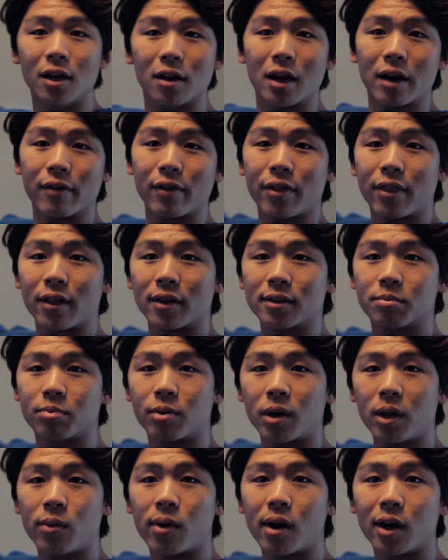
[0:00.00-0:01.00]
Everything's
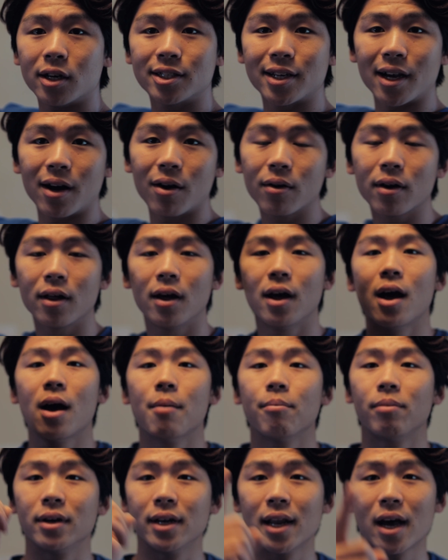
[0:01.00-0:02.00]
pretty washed out.
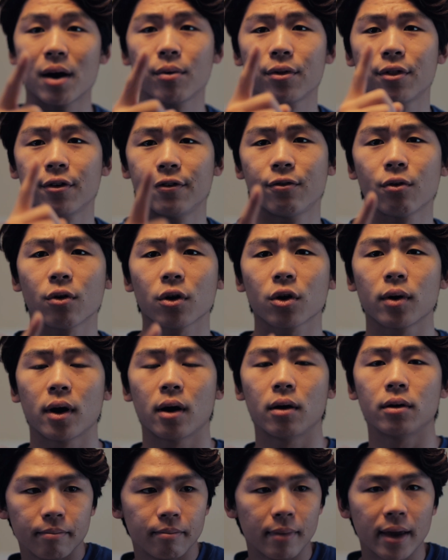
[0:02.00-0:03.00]
But now with the
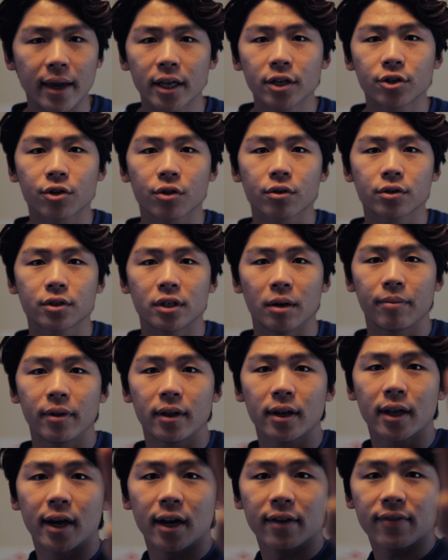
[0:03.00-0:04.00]
foreground, making sure there's
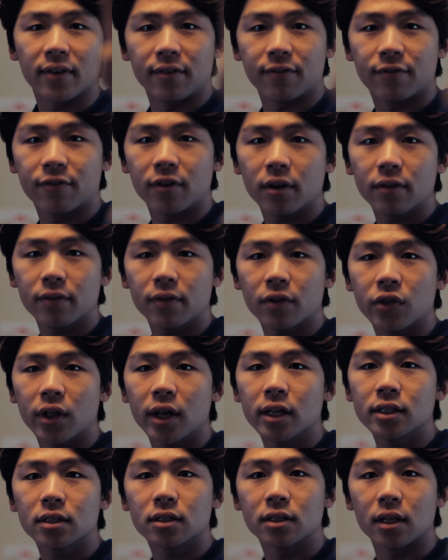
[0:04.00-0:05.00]
something kind of in front of your
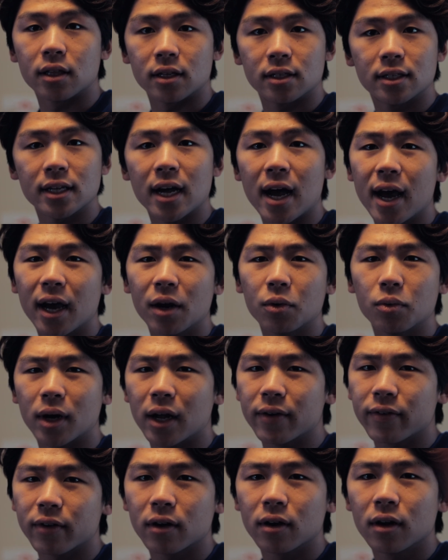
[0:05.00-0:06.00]
lens, to the side,
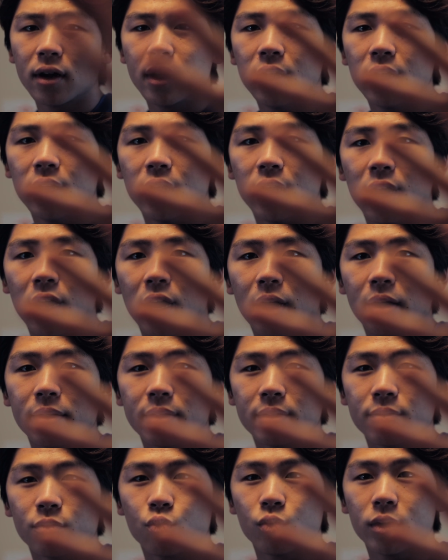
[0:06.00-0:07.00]
whatever,
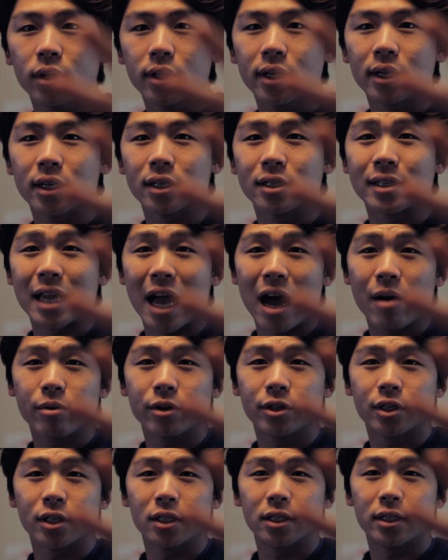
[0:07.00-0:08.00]
really
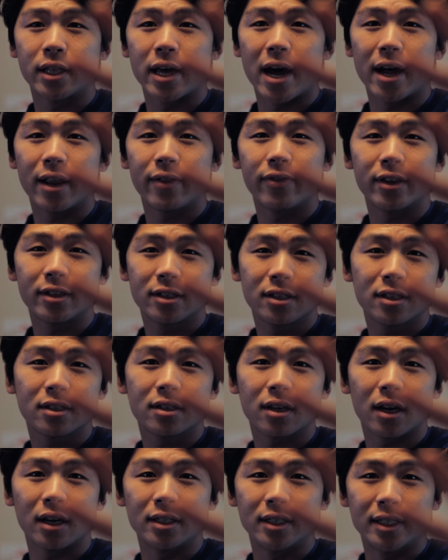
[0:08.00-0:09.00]
establishes that this is
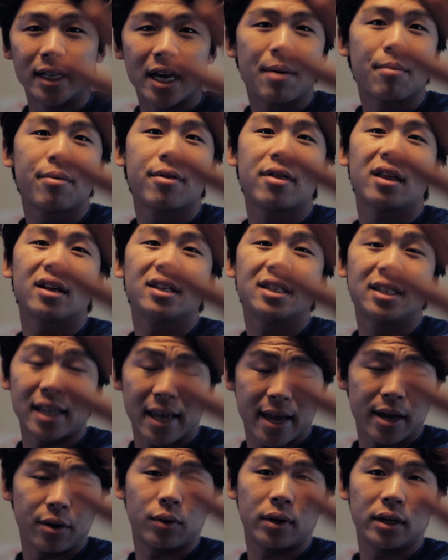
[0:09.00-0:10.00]
a depth
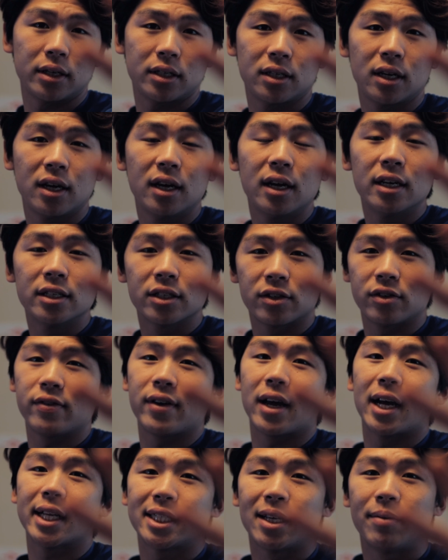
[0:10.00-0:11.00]
sandwich. So you've
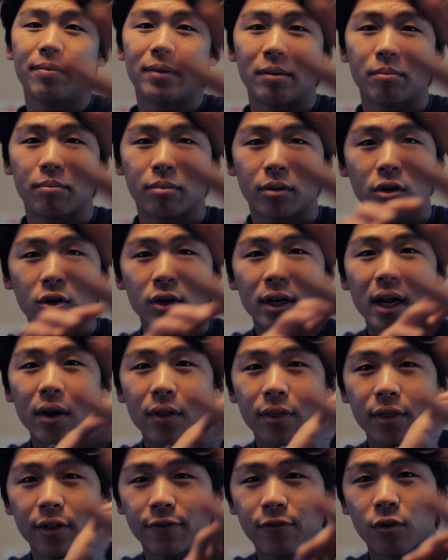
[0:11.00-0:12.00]
got something blurred out
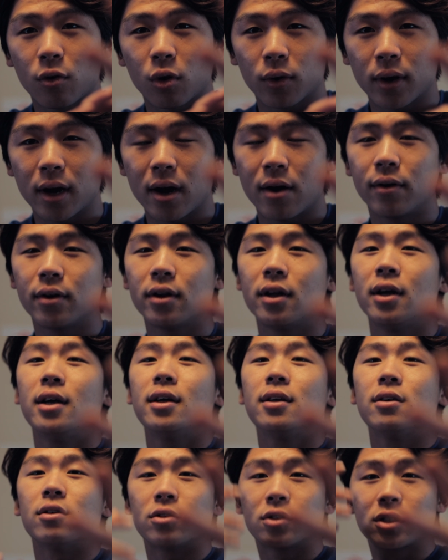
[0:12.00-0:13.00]
in the foreground,
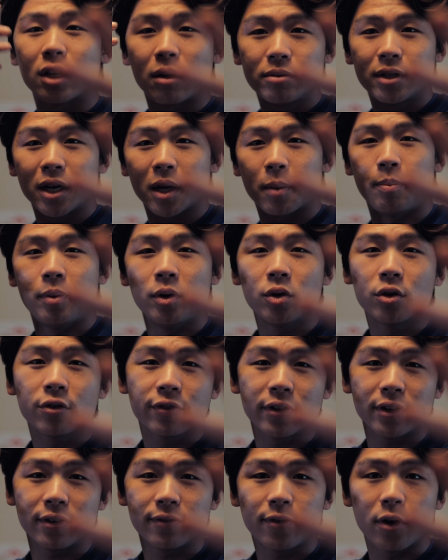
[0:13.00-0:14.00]
your subject
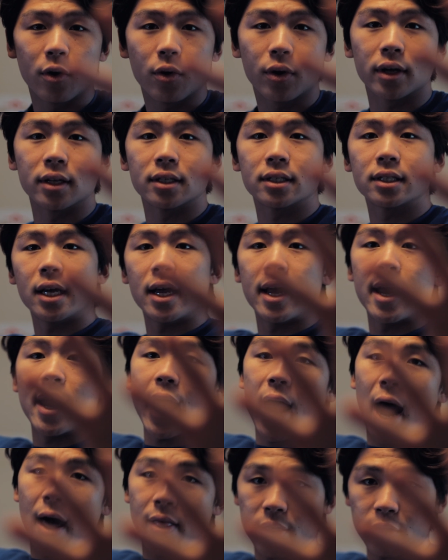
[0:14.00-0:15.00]
beautifully in focus,
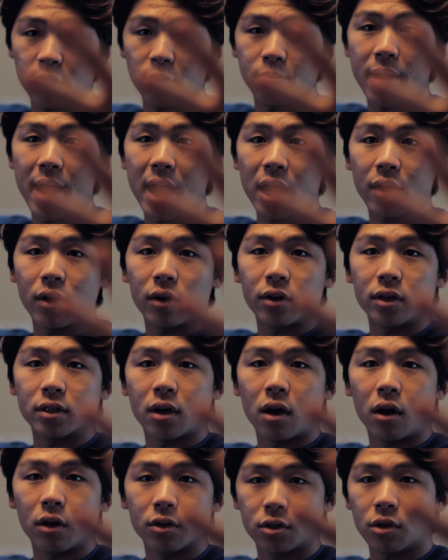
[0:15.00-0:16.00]
and then your background is
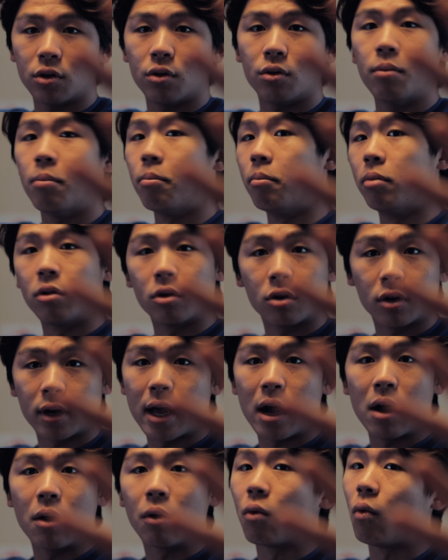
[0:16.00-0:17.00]
also blurred out,